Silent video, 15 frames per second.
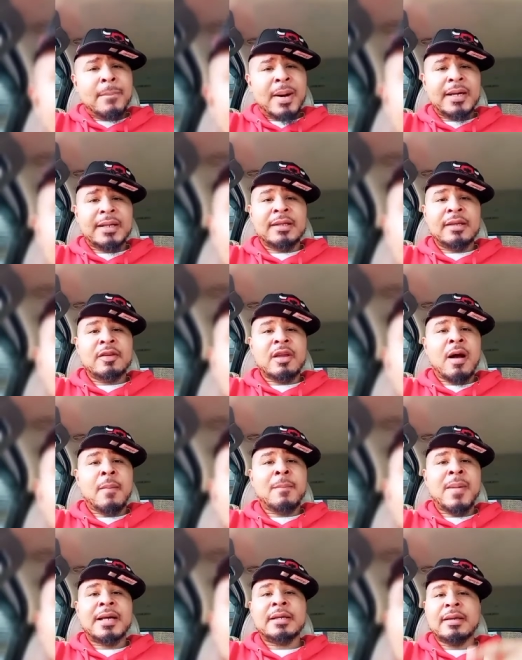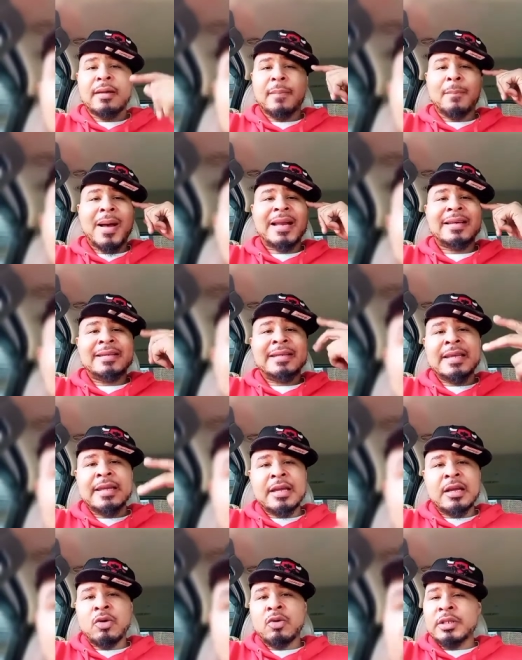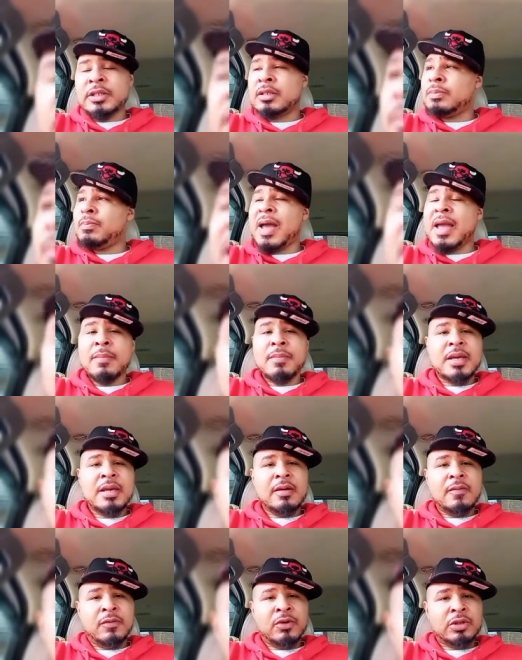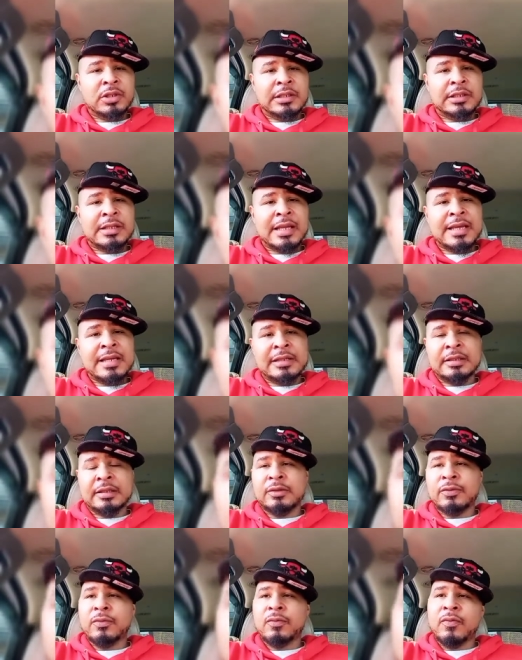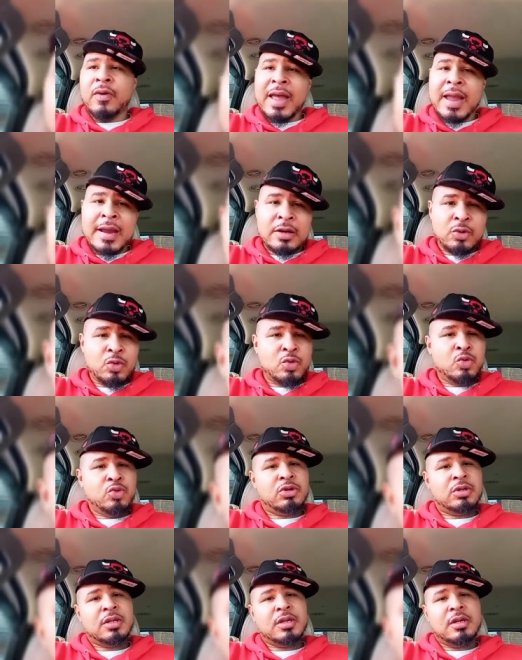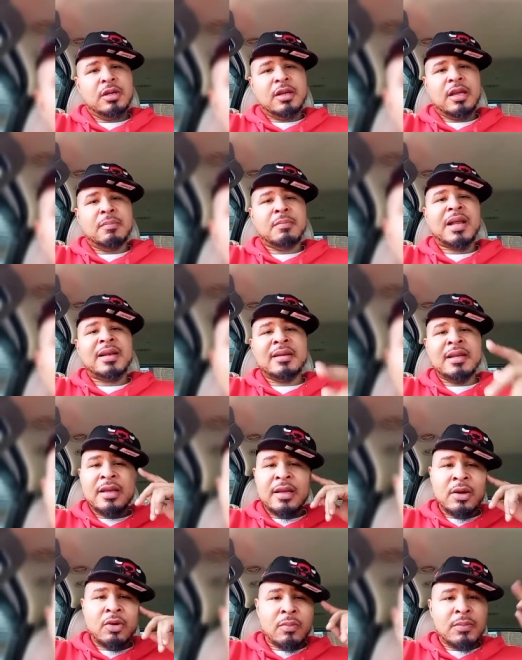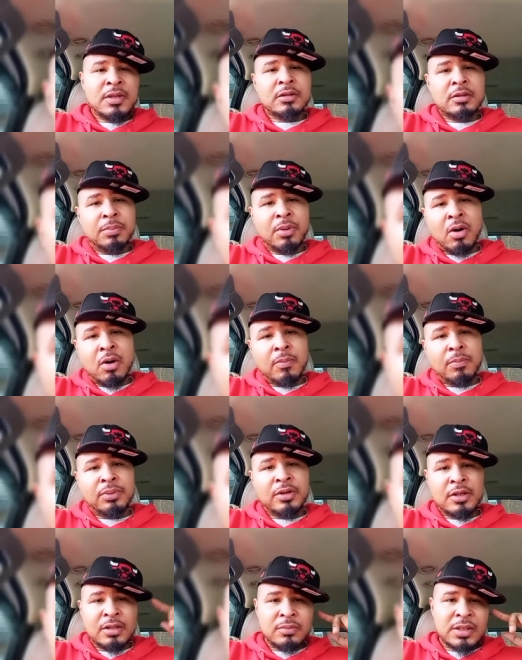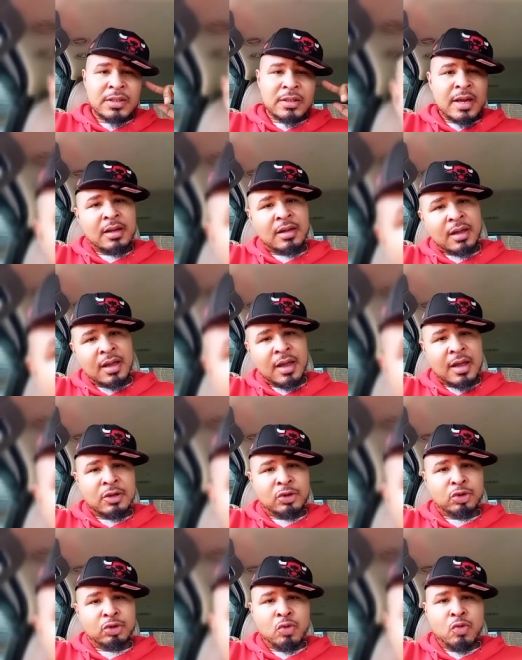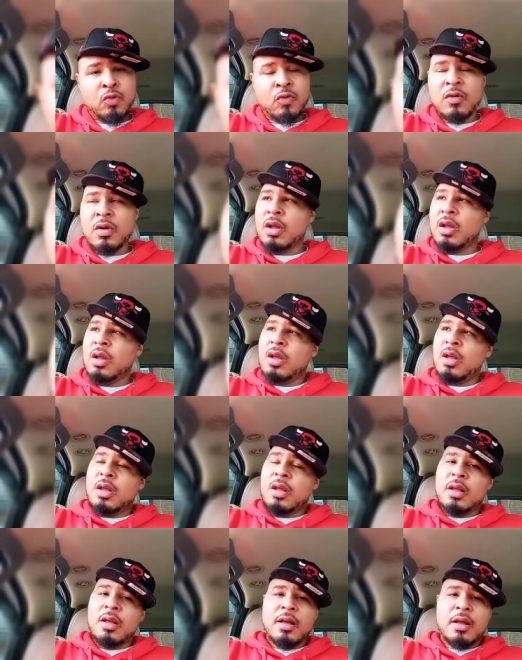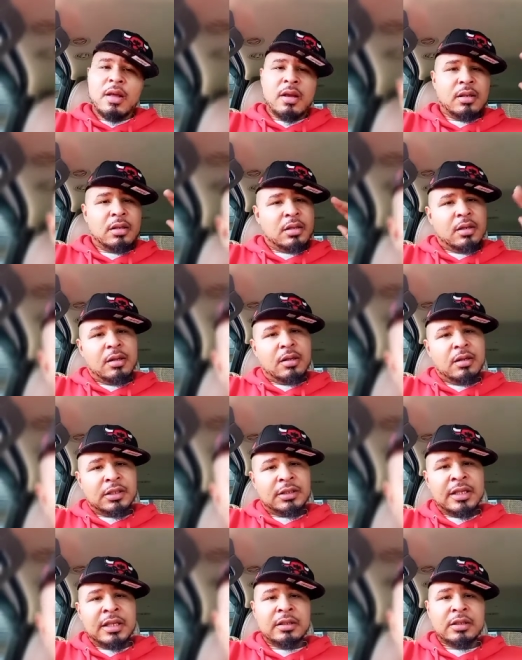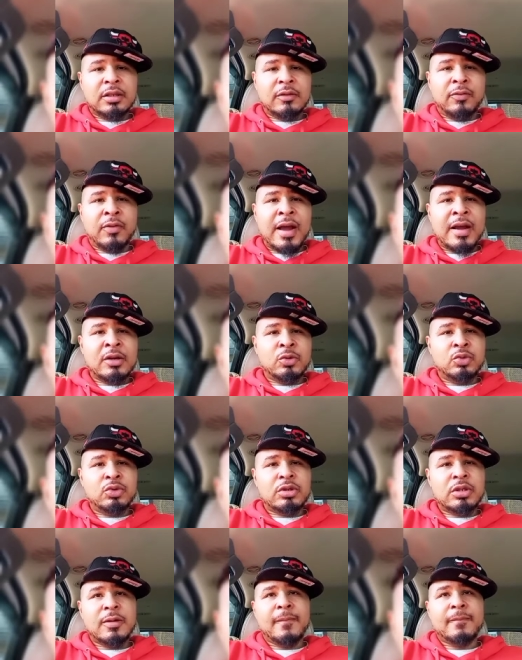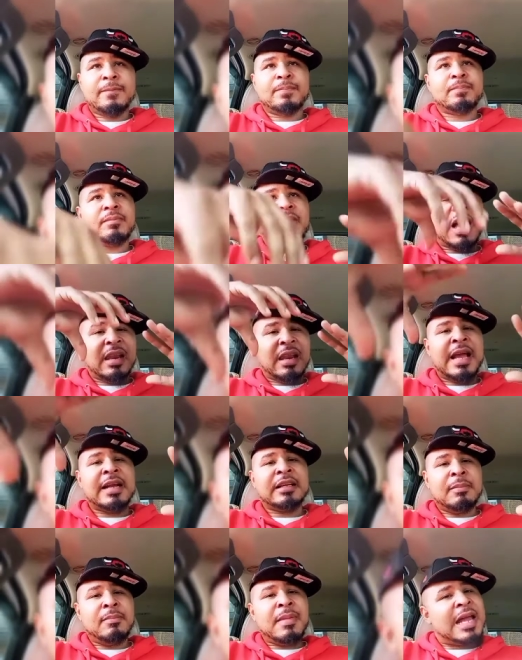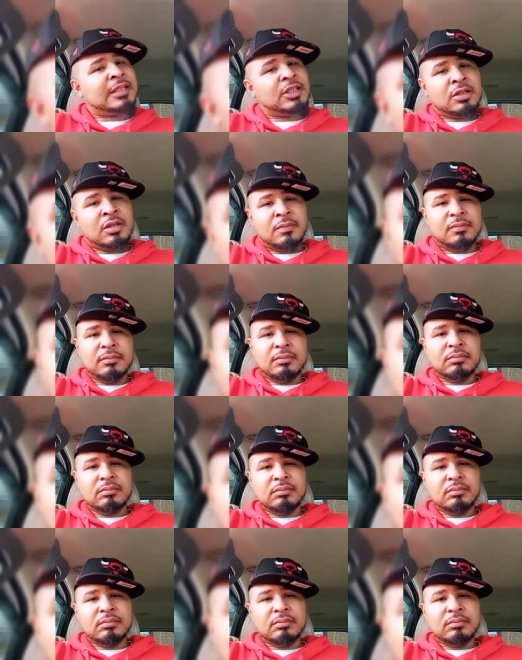about to give y'all my dig on this Miami Heat versus Lakers finals. And my dig on Mr. Paul Pierce, Mr. AKA The Truth. Let's get into the finals. I like the matchup.